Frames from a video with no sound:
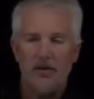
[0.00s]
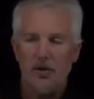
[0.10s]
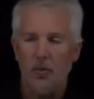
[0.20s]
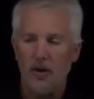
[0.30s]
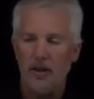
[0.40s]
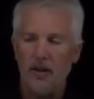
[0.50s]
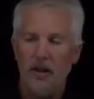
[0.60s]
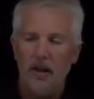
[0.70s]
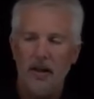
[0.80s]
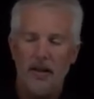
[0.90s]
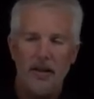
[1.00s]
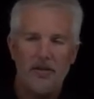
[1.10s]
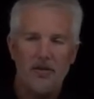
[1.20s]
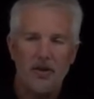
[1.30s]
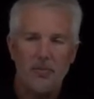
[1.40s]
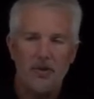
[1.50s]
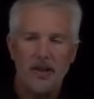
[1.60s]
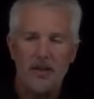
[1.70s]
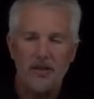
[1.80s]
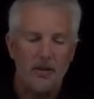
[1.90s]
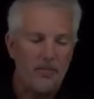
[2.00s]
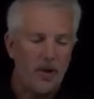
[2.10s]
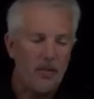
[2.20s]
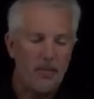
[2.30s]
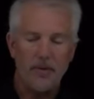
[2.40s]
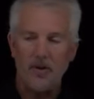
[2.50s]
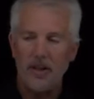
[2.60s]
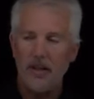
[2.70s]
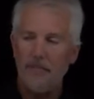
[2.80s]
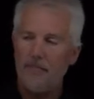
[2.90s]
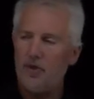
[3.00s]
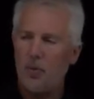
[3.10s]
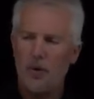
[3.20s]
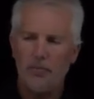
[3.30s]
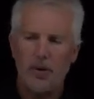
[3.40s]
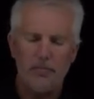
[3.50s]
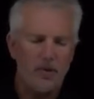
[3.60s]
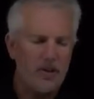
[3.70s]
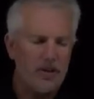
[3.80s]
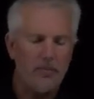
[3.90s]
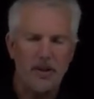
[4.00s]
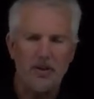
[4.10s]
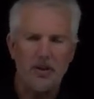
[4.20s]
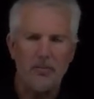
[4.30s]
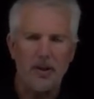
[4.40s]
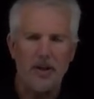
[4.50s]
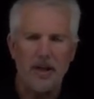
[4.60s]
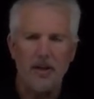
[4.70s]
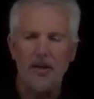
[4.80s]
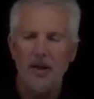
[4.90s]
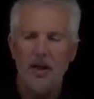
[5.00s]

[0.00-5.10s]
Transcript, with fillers: So we're in this circumstance, the probability, so what probabilities am I talking about now?